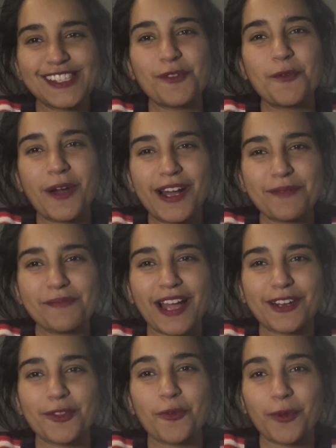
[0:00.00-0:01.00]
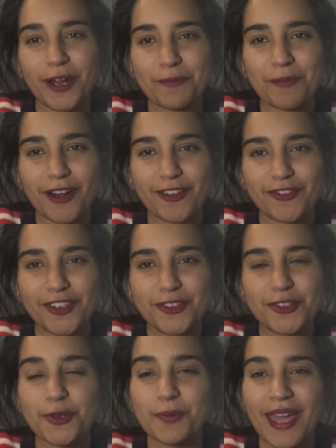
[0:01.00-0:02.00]
and welcome back to the weird part of
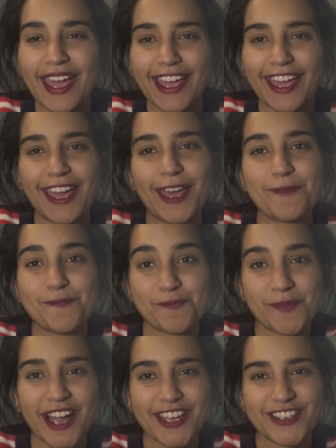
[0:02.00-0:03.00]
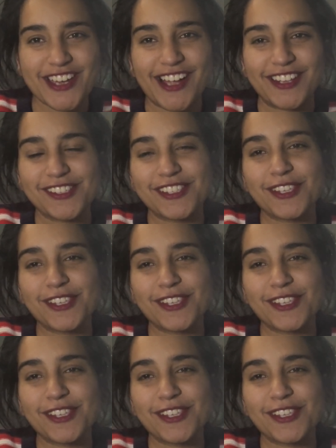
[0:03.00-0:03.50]
YouTube, aka my channel.